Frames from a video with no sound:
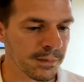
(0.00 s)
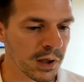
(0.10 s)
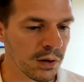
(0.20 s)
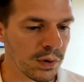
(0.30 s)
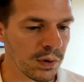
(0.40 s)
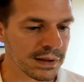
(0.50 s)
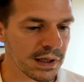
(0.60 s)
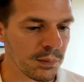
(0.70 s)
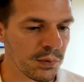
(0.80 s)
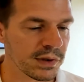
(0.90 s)
what
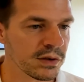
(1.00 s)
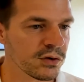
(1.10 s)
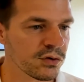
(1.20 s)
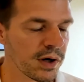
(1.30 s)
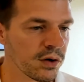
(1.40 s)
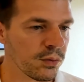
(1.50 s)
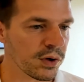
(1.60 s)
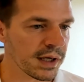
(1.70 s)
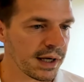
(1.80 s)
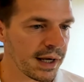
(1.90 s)
type of industry are you
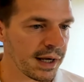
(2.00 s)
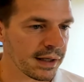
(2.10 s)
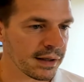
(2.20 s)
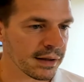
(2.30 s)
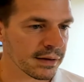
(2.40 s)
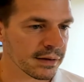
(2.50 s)
working in.